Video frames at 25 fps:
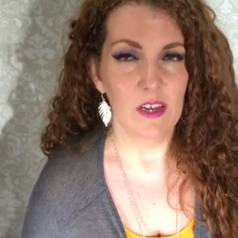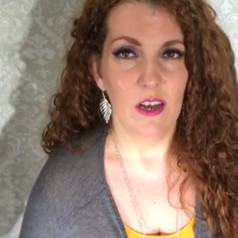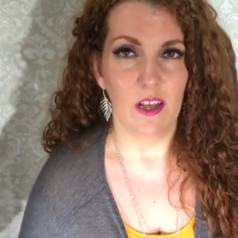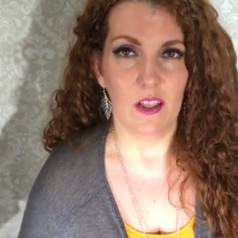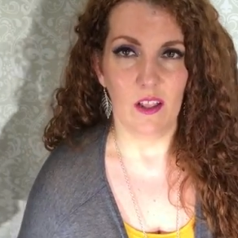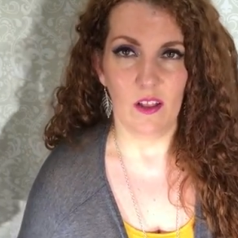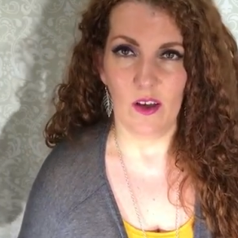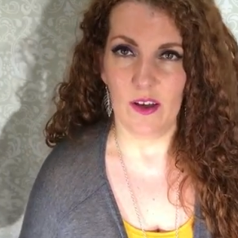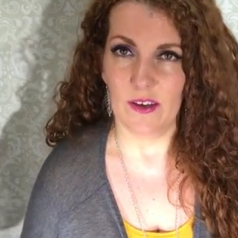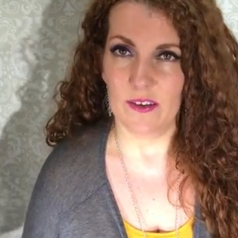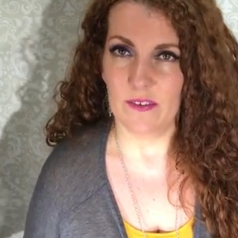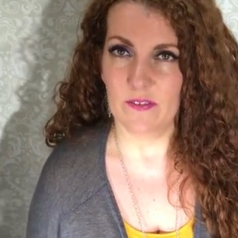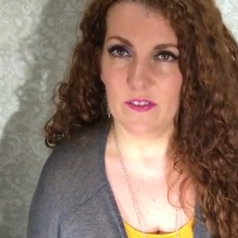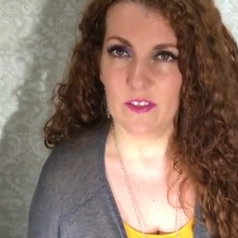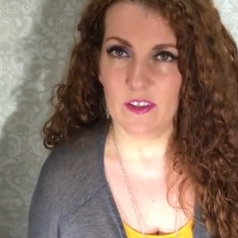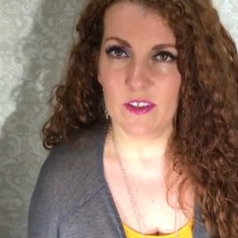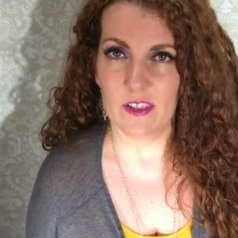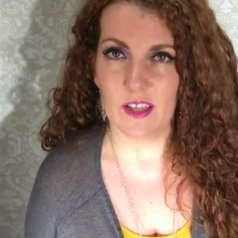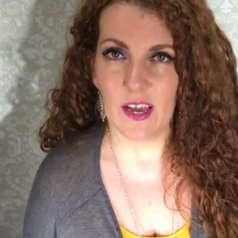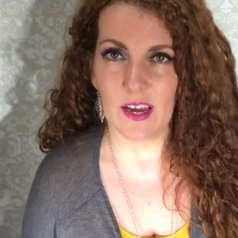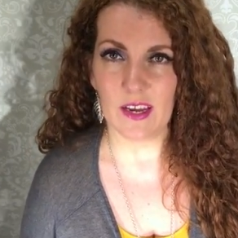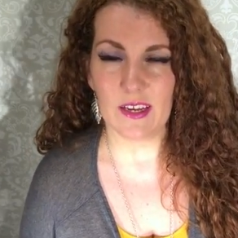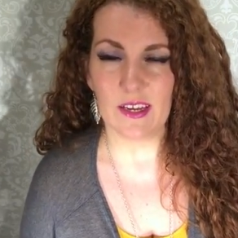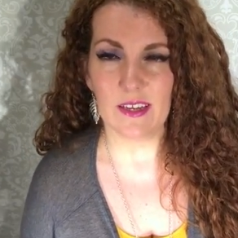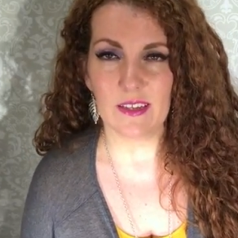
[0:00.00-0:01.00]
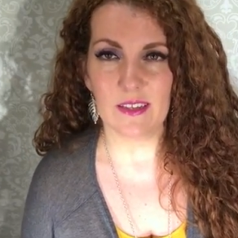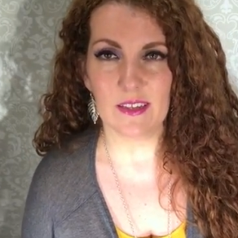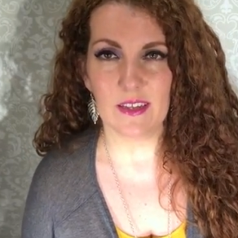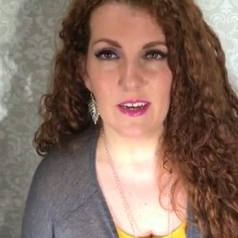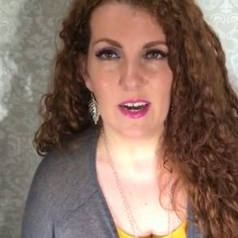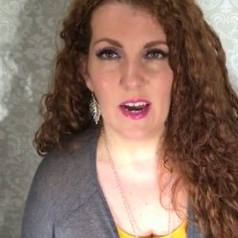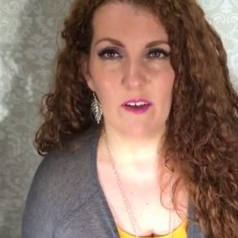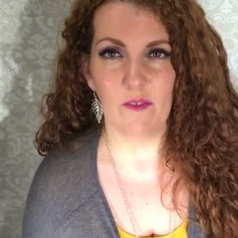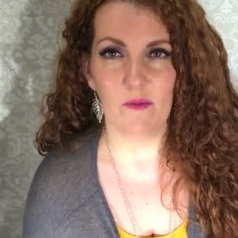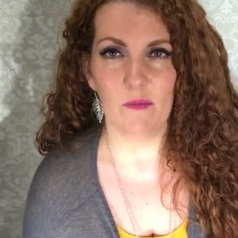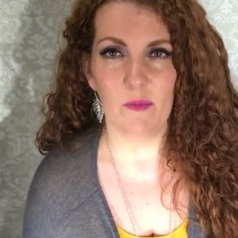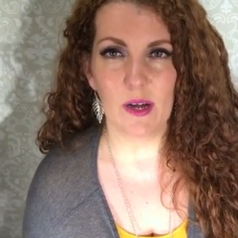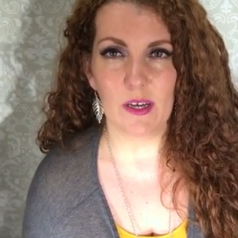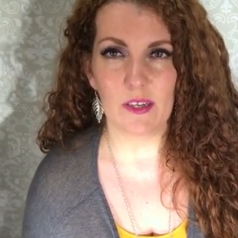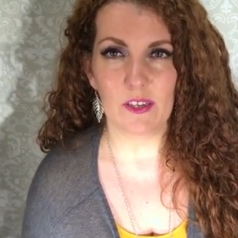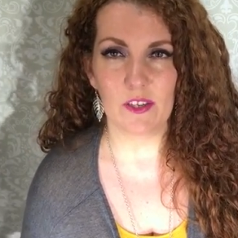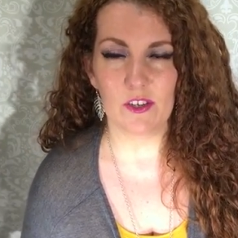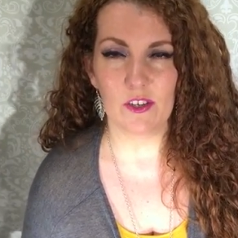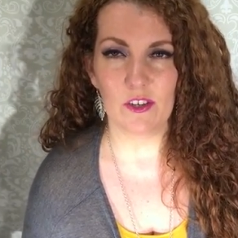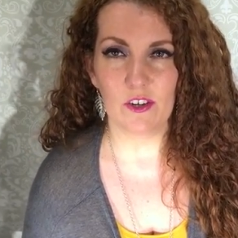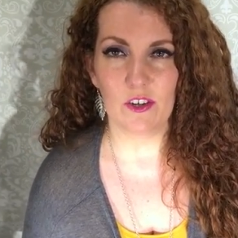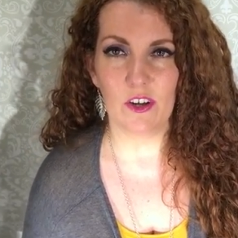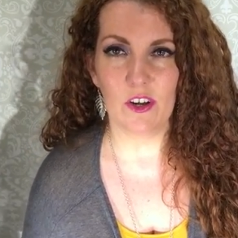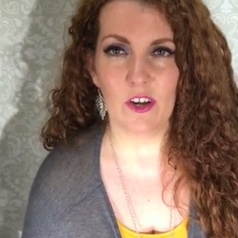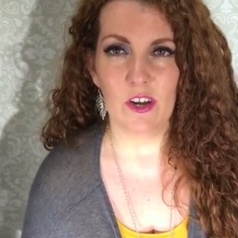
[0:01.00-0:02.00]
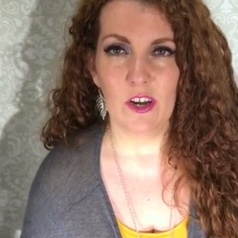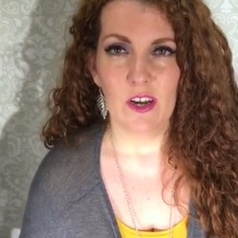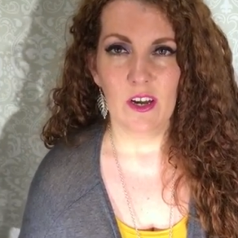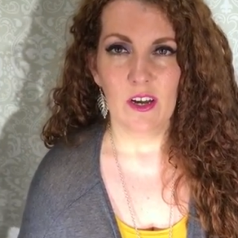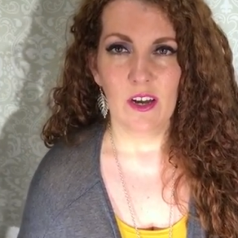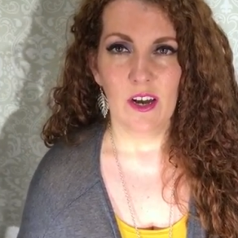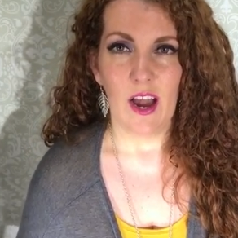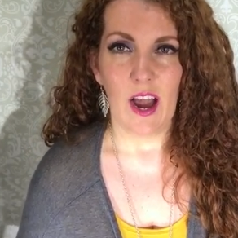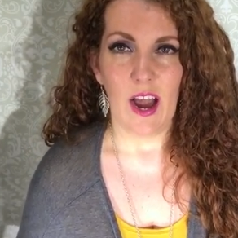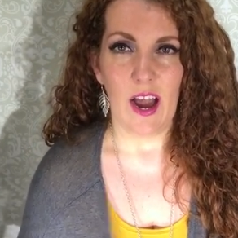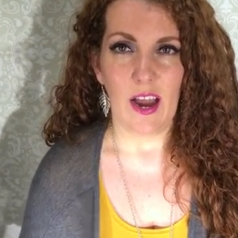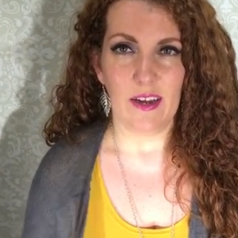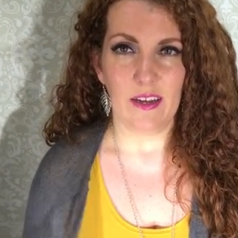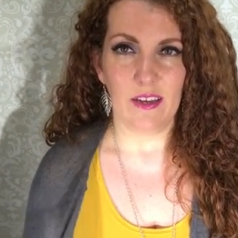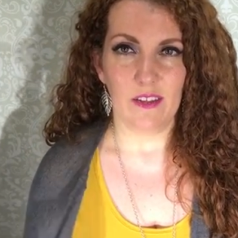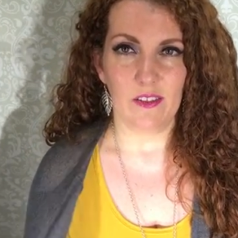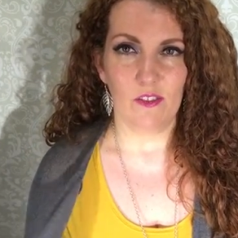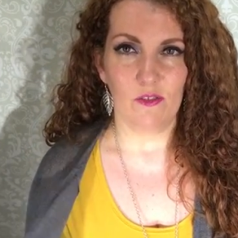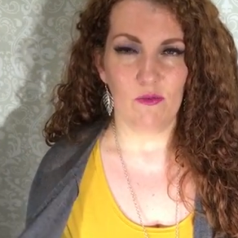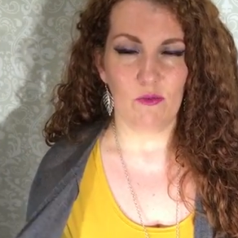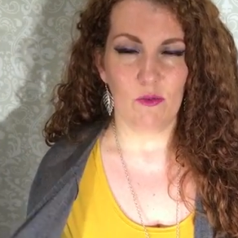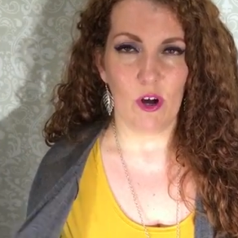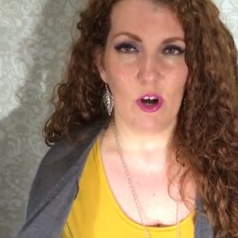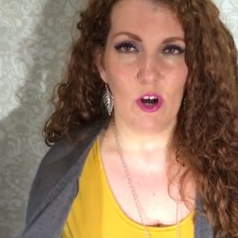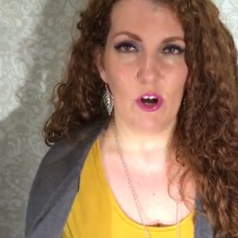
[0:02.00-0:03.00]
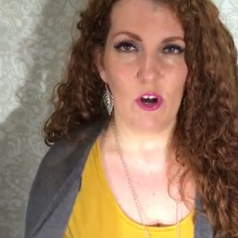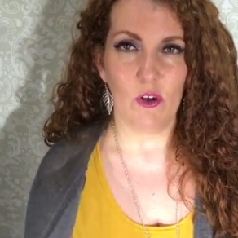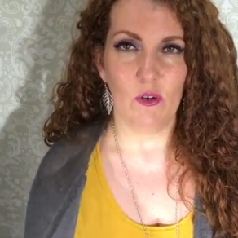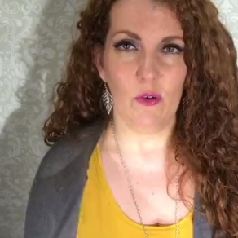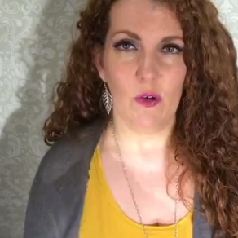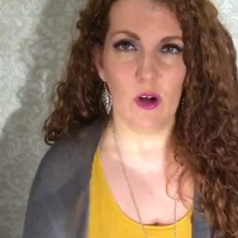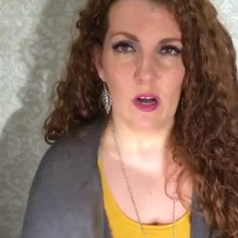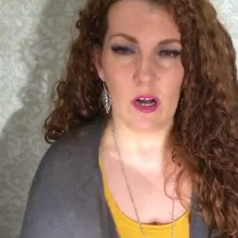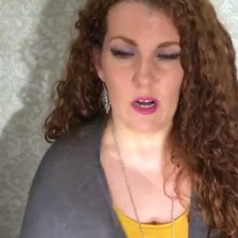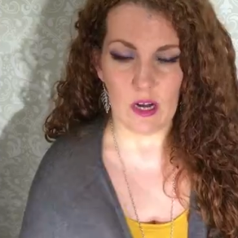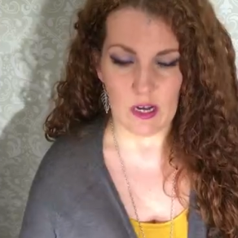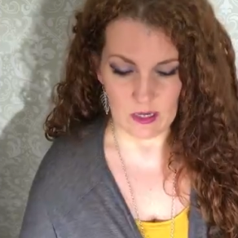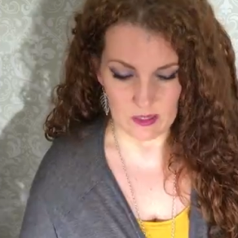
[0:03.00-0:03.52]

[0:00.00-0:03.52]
A lot of the leggings that have mustard, I can throw